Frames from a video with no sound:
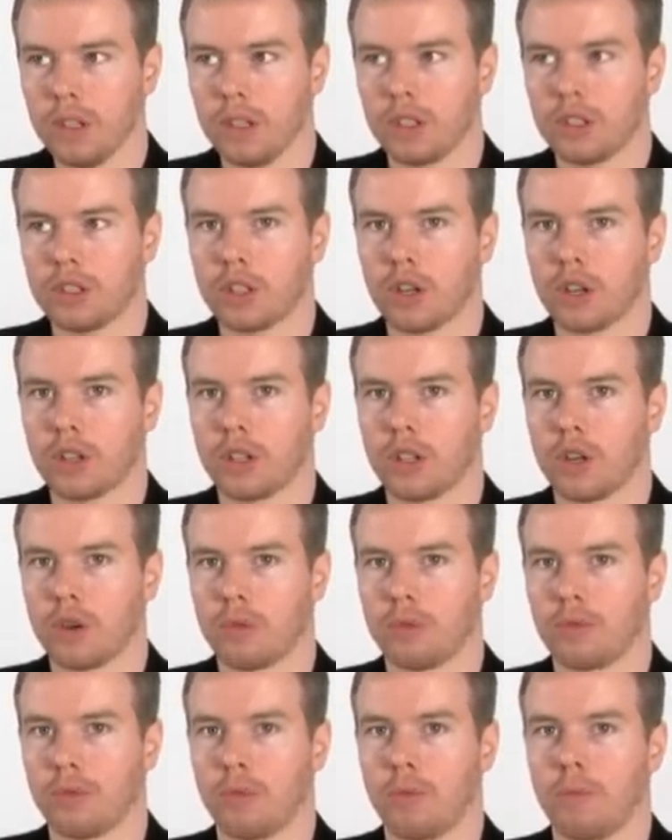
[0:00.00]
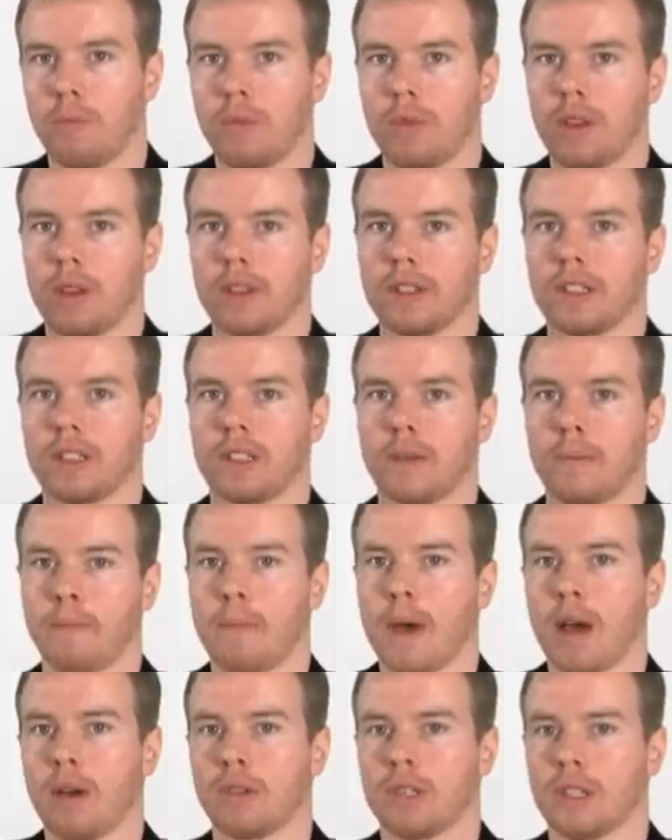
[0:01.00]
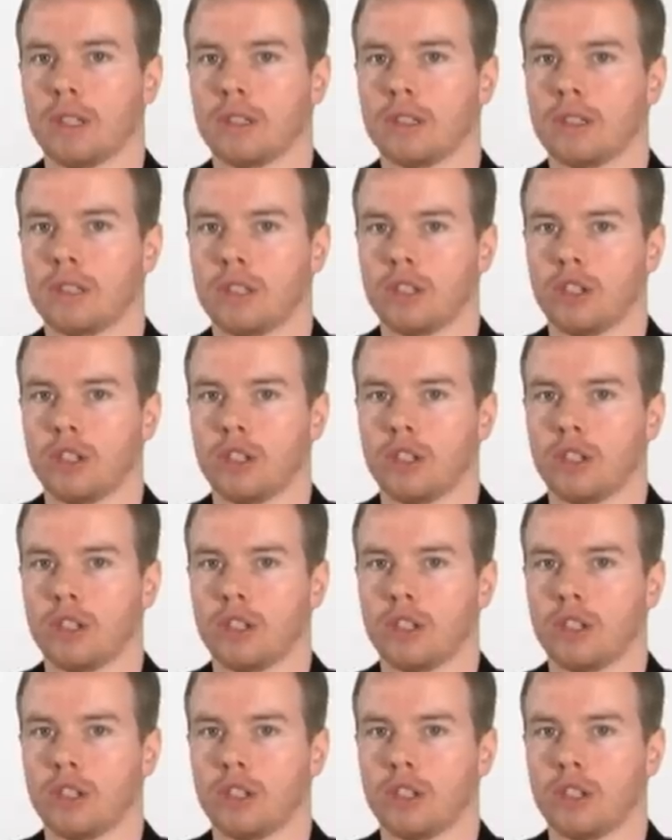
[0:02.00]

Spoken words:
start to go through some mountains